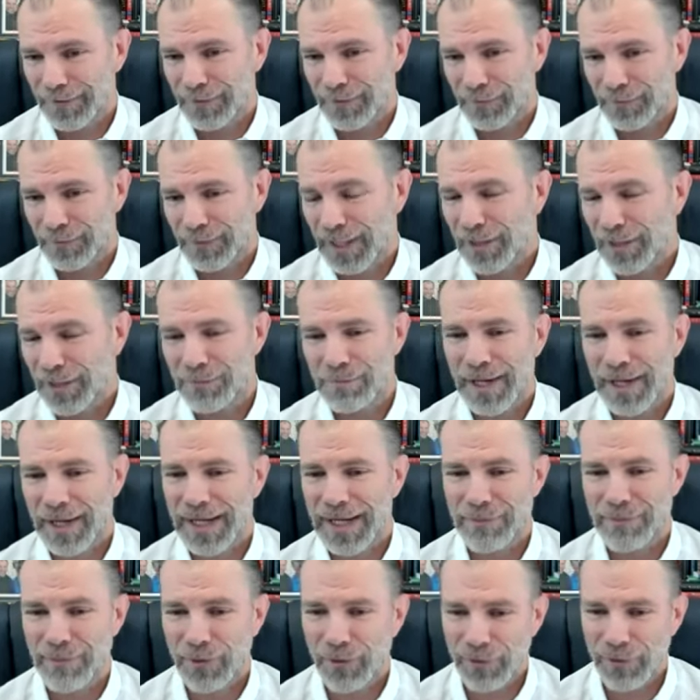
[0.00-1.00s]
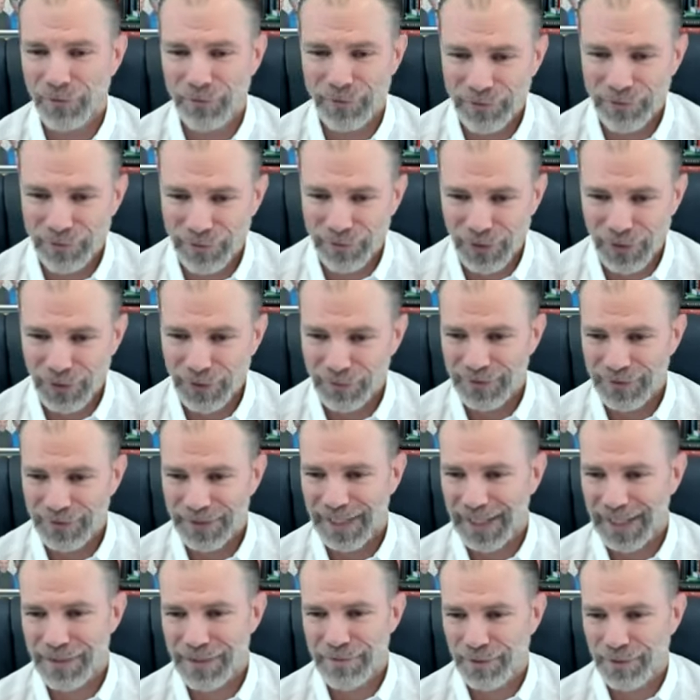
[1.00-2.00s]
We don't pay more for firms
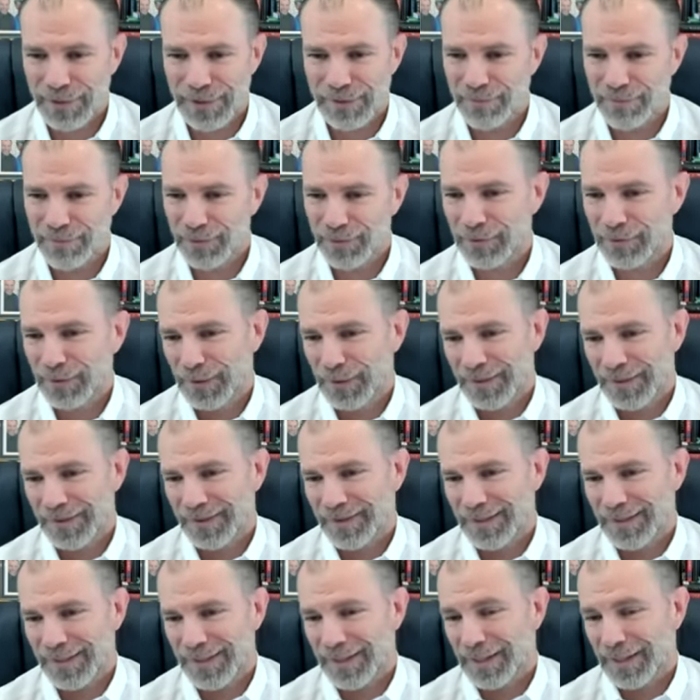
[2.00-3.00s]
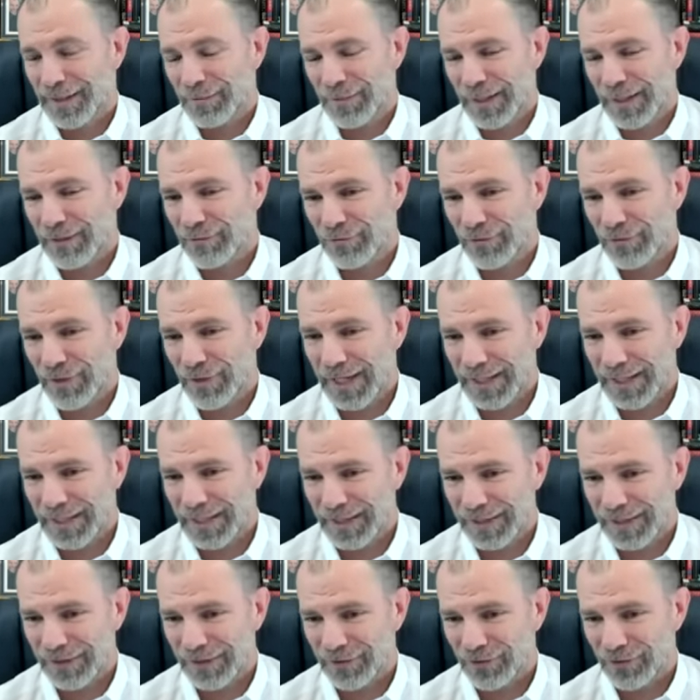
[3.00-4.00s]
than other people, and
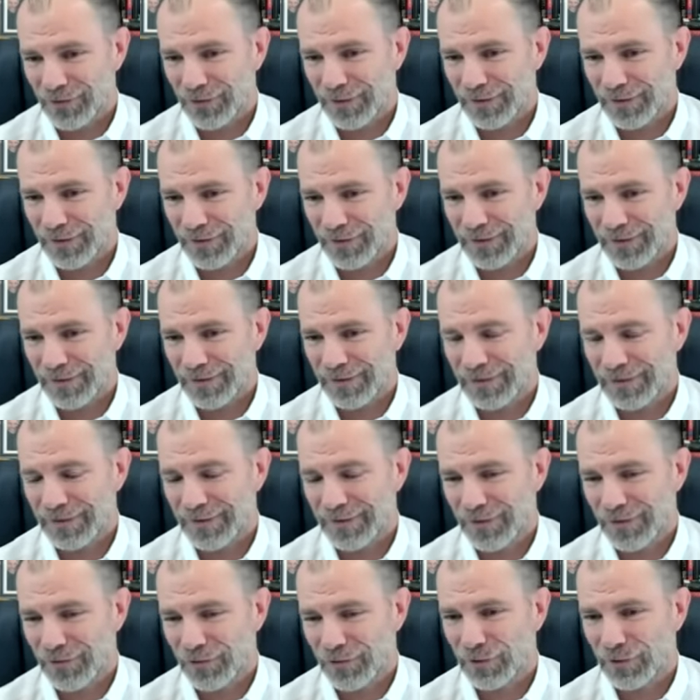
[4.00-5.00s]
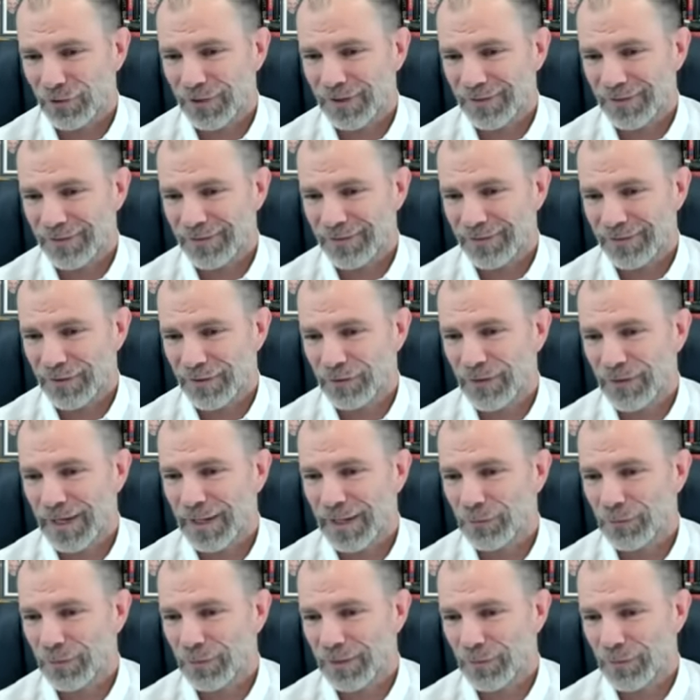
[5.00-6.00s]
frankly, the stringency
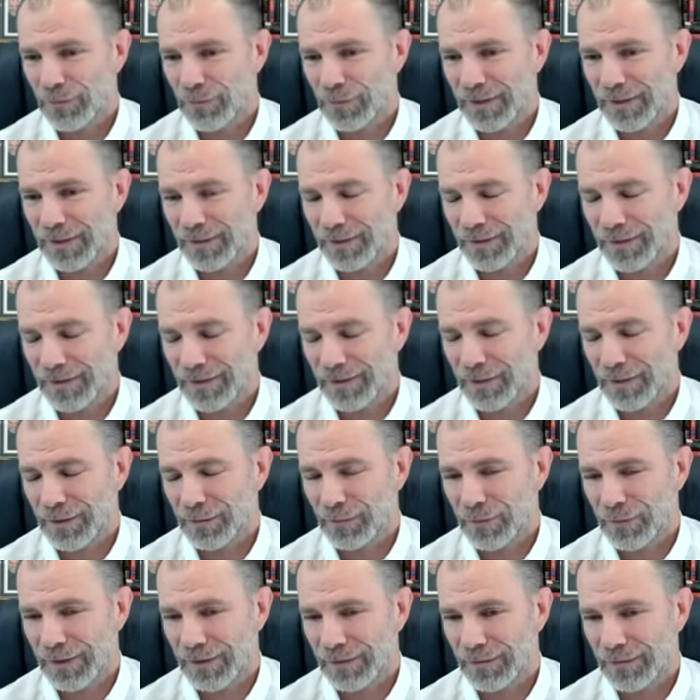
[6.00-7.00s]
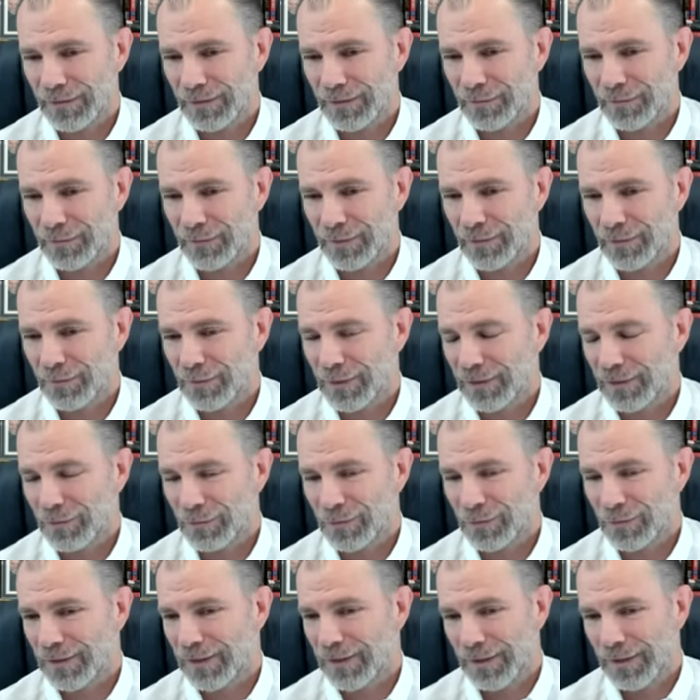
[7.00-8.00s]
around with which
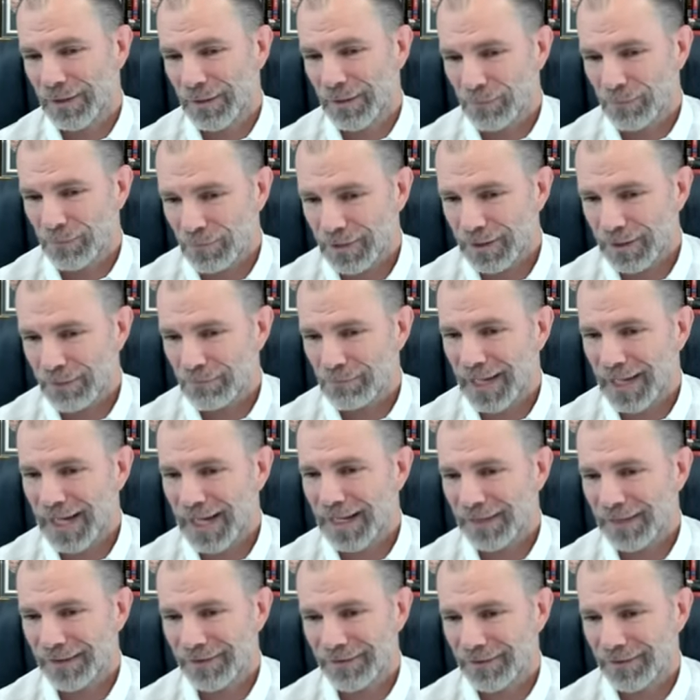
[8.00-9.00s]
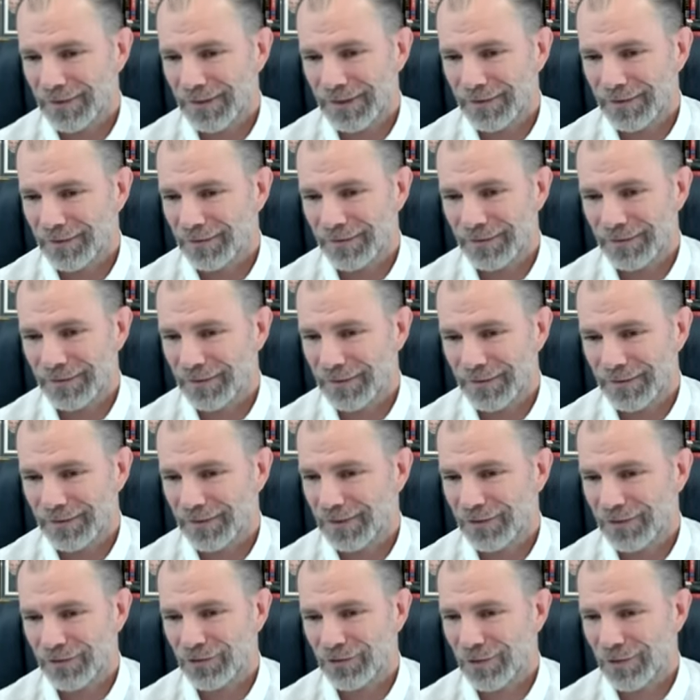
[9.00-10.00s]
we bring partners in is
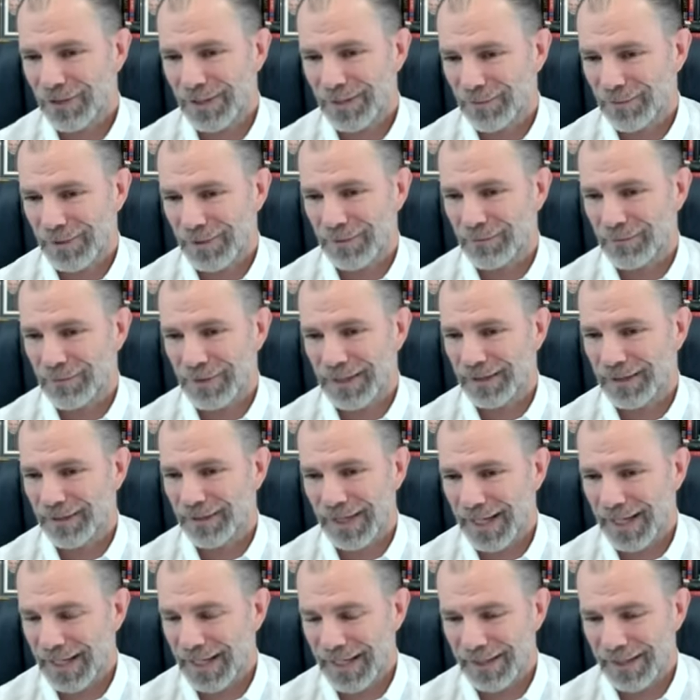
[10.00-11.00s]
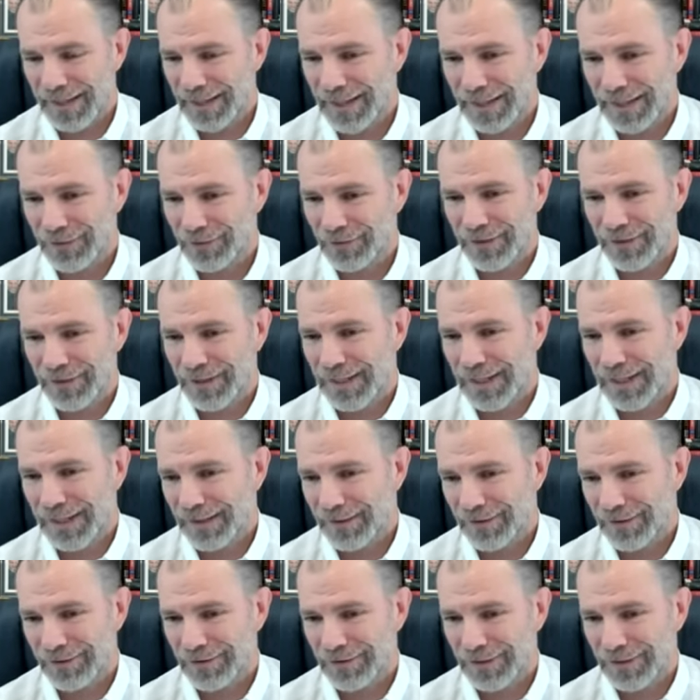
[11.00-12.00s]
extreme compared to anything else in the
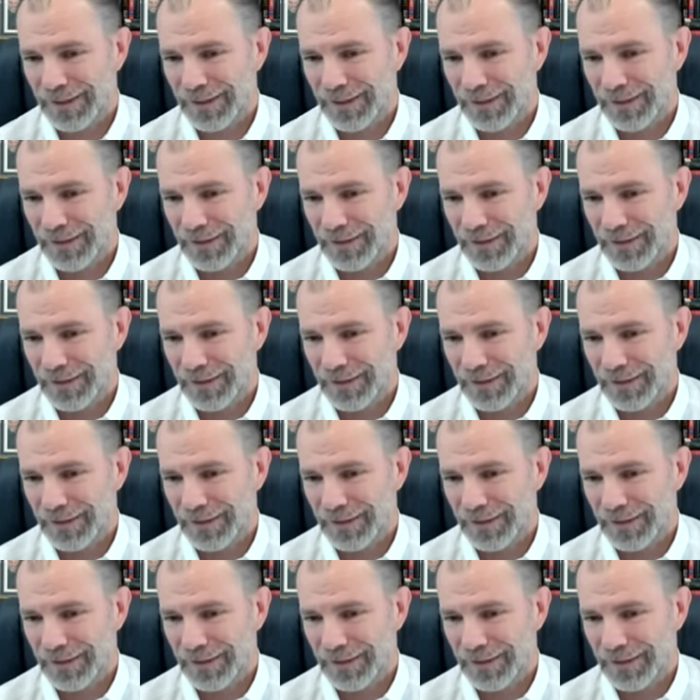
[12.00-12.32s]
industry.